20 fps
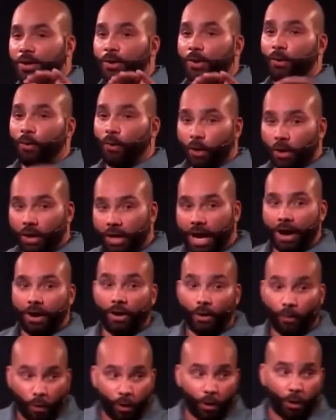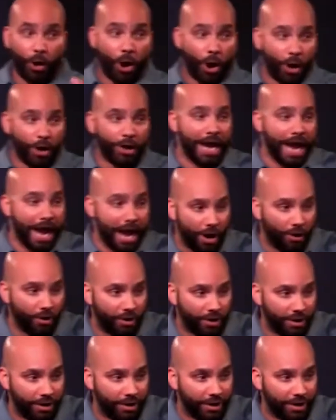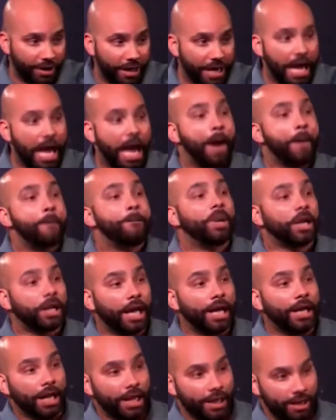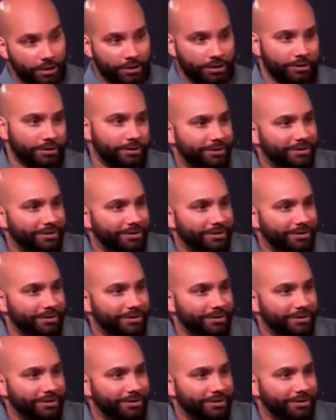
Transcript: work hard now, play later.